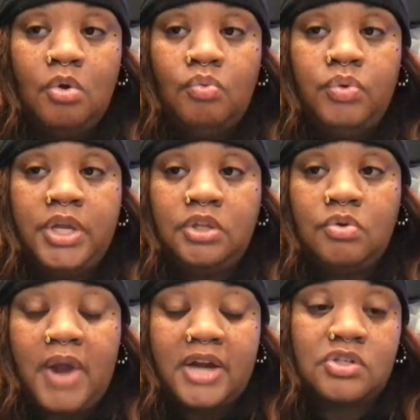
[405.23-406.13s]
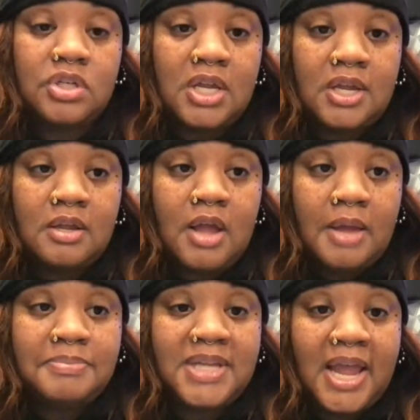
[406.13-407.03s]
when you actually
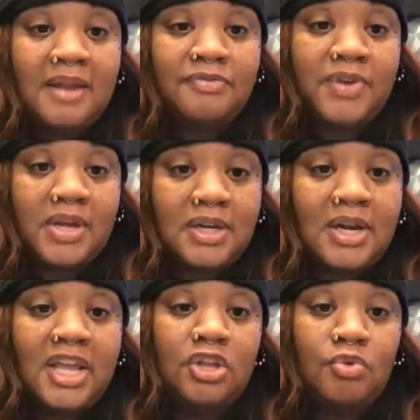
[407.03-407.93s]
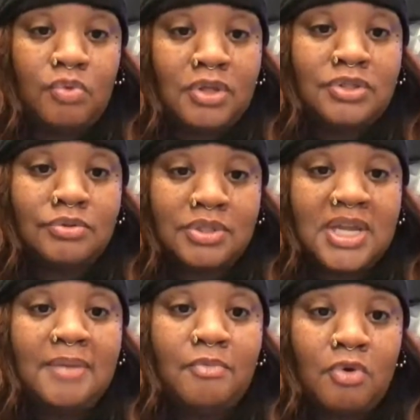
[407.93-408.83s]
obtain funding and you want to
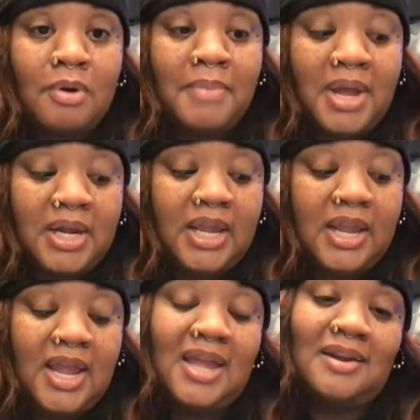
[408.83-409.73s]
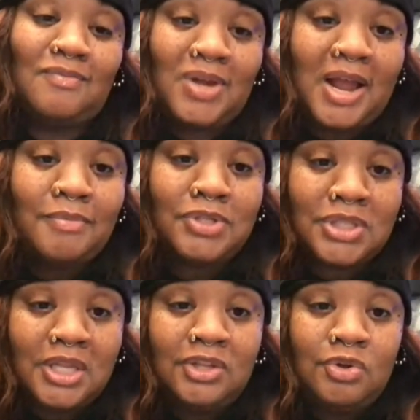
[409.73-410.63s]
see more money. And what I was
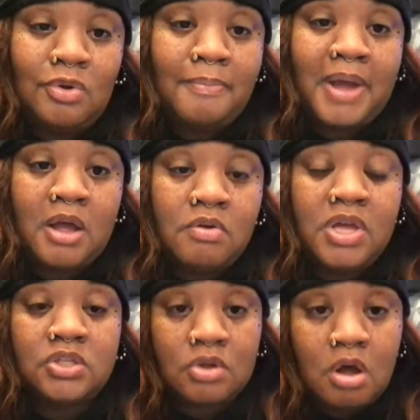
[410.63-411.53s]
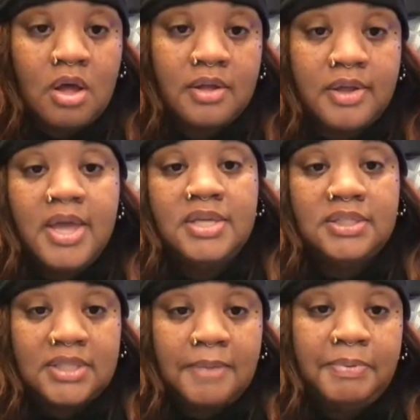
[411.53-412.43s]
telling you about is called
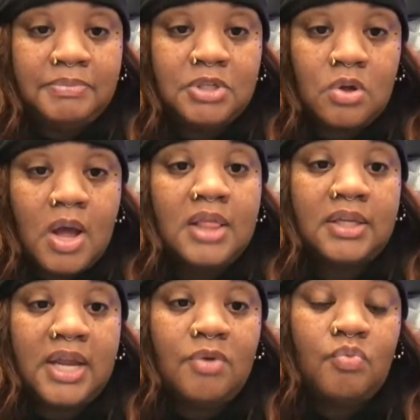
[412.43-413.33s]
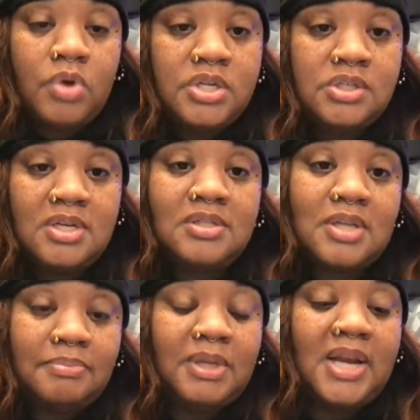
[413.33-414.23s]
Step Up to Quality, which is
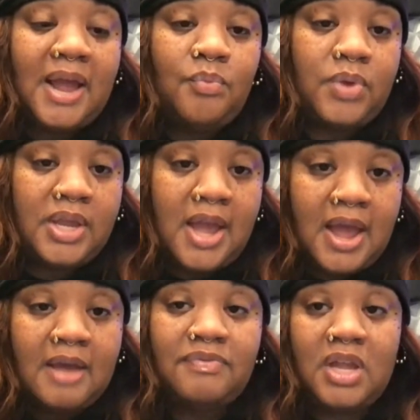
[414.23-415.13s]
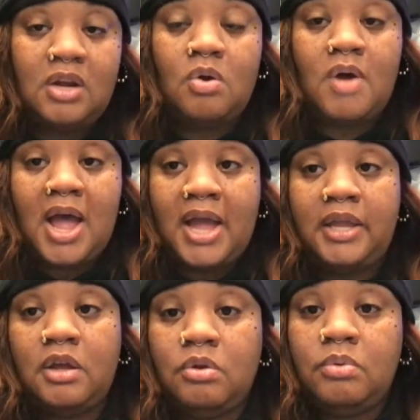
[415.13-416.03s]
something that we have in
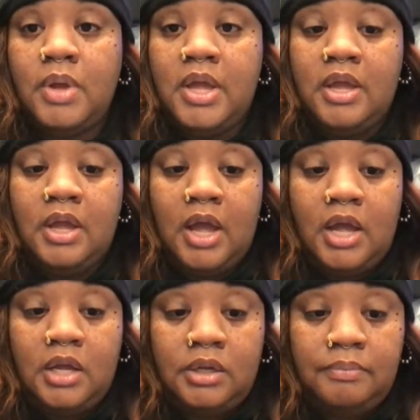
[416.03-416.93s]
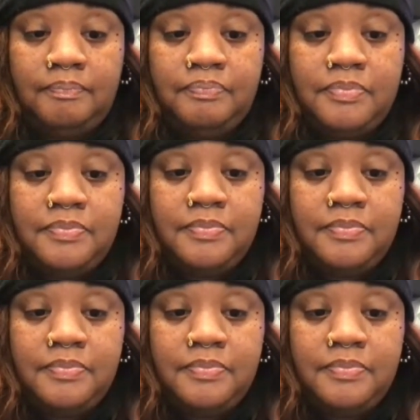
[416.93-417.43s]
Ohio. Um,